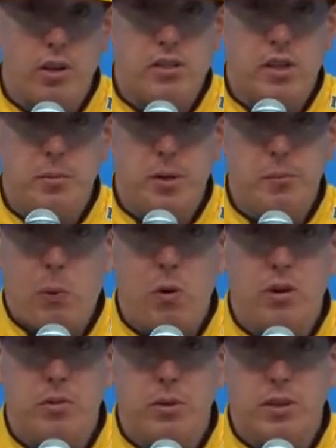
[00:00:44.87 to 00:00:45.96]
It's going to be
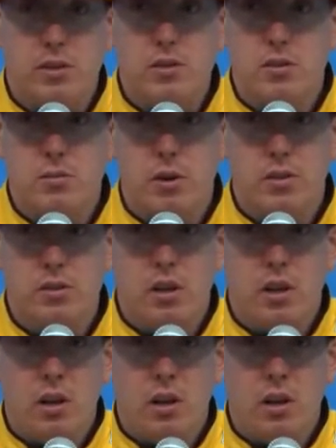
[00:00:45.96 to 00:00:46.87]
important because this race